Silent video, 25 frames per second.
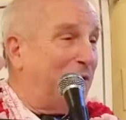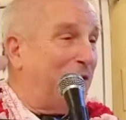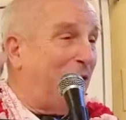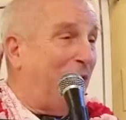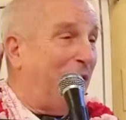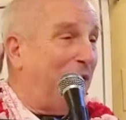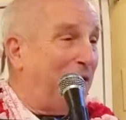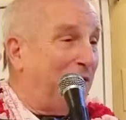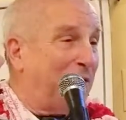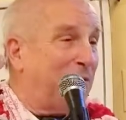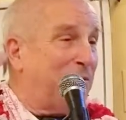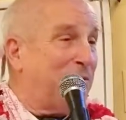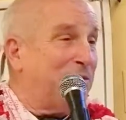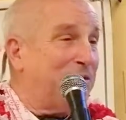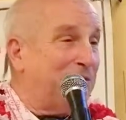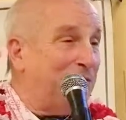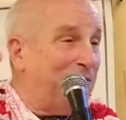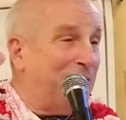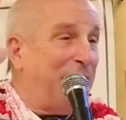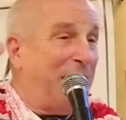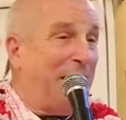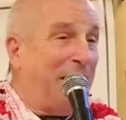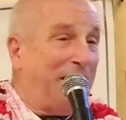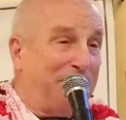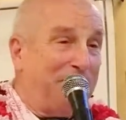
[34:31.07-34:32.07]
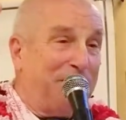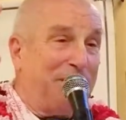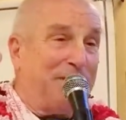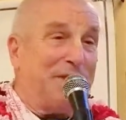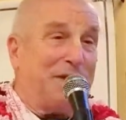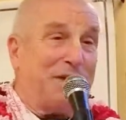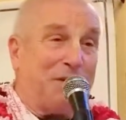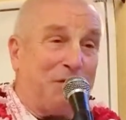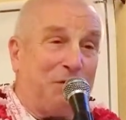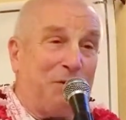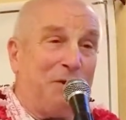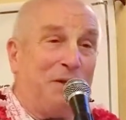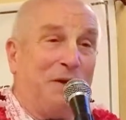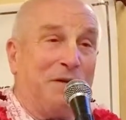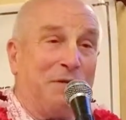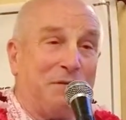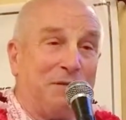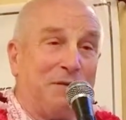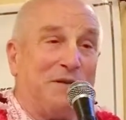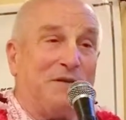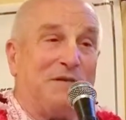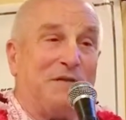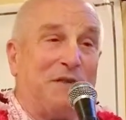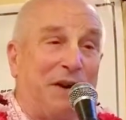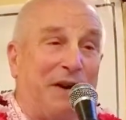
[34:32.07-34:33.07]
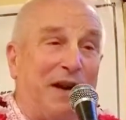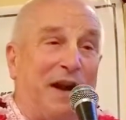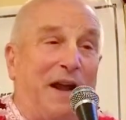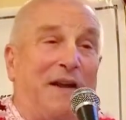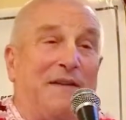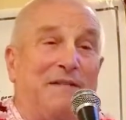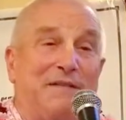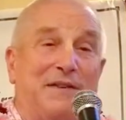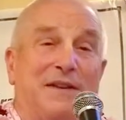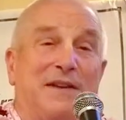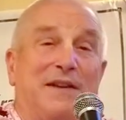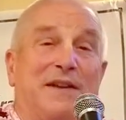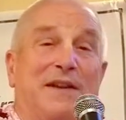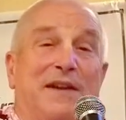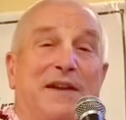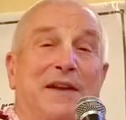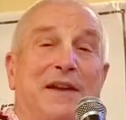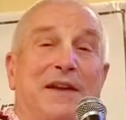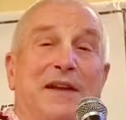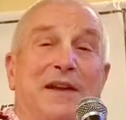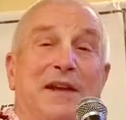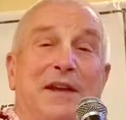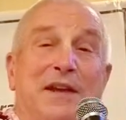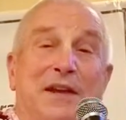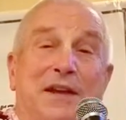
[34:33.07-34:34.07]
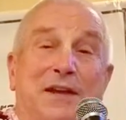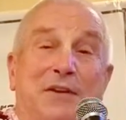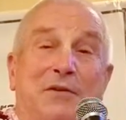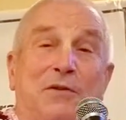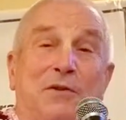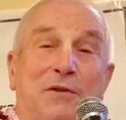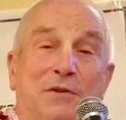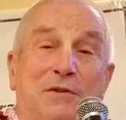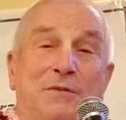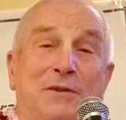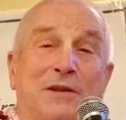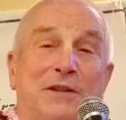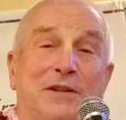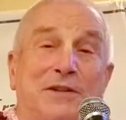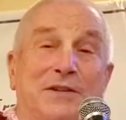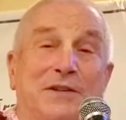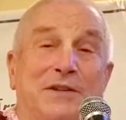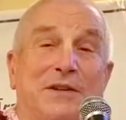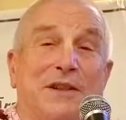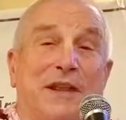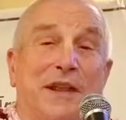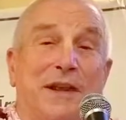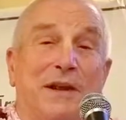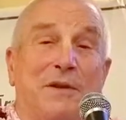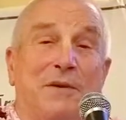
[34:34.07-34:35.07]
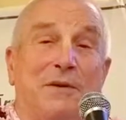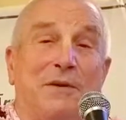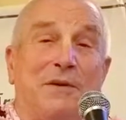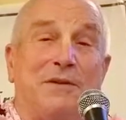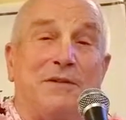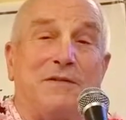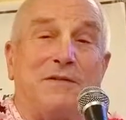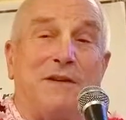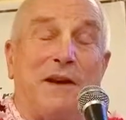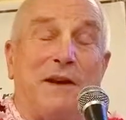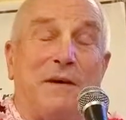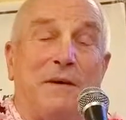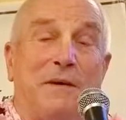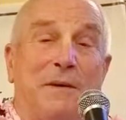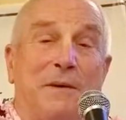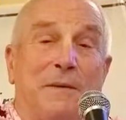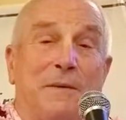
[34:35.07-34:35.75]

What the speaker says: Dhara was very heavy. The current was very heavy. He couldn't reach to that lotus flower.